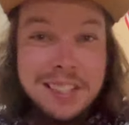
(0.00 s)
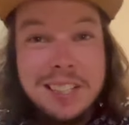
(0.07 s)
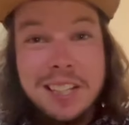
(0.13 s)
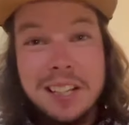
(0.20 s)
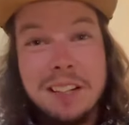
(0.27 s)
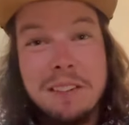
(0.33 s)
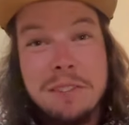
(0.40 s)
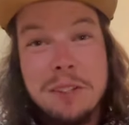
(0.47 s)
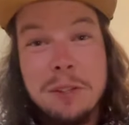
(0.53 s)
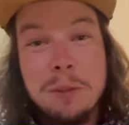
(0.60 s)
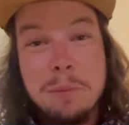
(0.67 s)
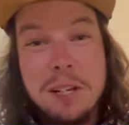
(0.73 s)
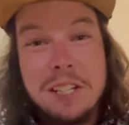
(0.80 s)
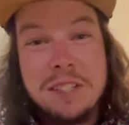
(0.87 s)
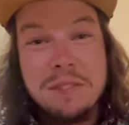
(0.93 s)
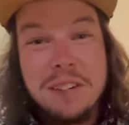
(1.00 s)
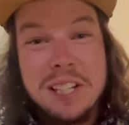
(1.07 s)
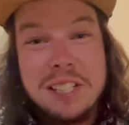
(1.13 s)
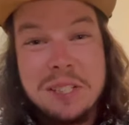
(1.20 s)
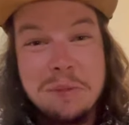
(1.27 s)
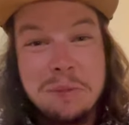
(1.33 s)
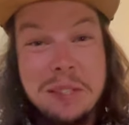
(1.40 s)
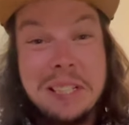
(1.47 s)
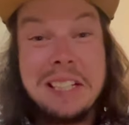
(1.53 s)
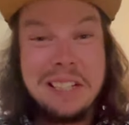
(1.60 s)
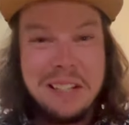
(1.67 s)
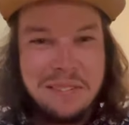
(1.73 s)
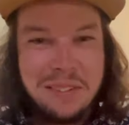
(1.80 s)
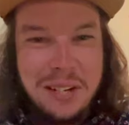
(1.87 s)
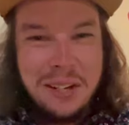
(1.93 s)
and giving you the best advice that we can
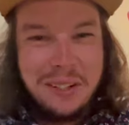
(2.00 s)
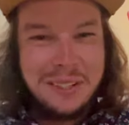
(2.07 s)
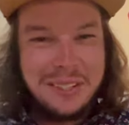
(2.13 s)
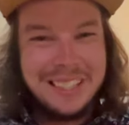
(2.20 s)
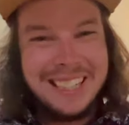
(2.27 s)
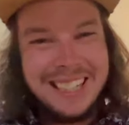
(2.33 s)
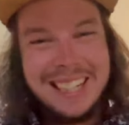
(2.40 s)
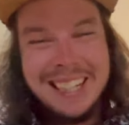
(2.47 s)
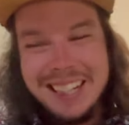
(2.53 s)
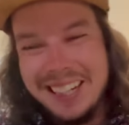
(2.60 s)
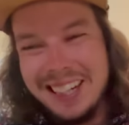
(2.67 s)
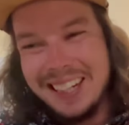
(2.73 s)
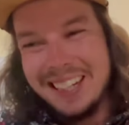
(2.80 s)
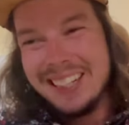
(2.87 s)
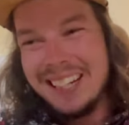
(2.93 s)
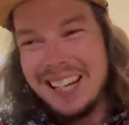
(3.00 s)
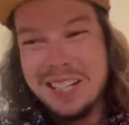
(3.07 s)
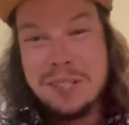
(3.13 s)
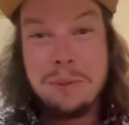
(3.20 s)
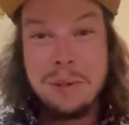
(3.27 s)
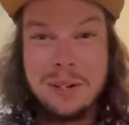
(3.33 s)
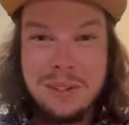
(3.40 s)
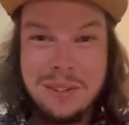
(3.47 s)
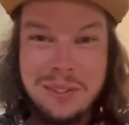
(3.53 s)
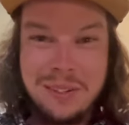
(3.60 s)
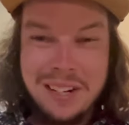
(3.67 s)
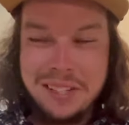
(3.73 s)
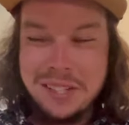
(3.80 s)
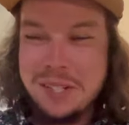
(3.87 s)
give you as we're going around the